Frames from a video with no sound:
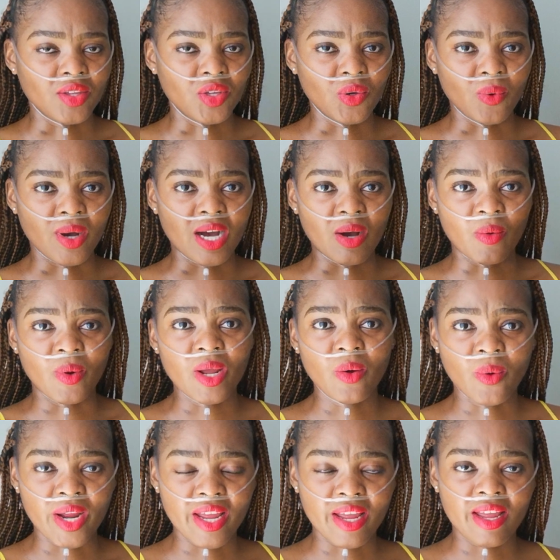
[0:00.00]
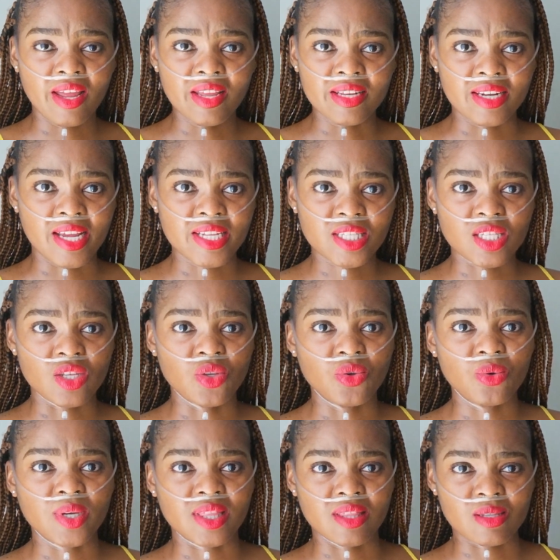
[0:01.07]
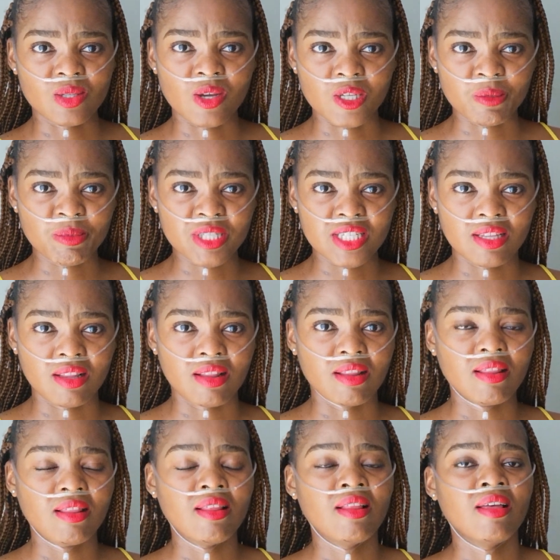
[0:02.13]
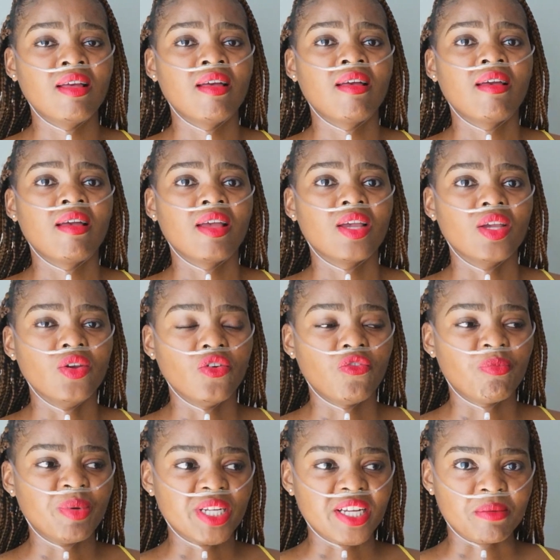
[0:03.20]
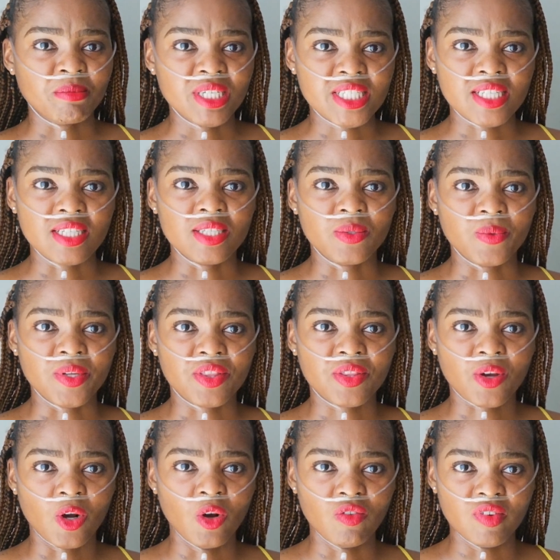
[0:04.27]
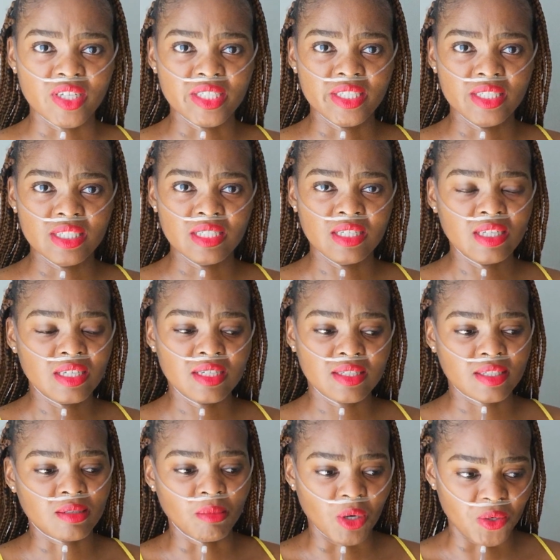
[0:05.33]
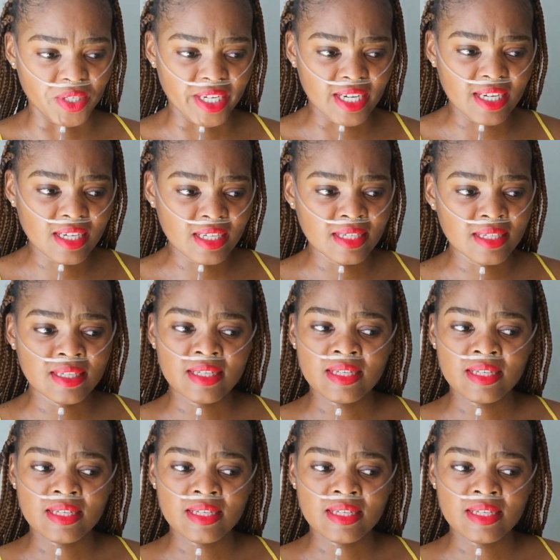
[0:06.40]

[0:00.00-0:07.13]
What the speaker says: you are where in ICU at this hospital. You've been admitted with COVID pneumonia.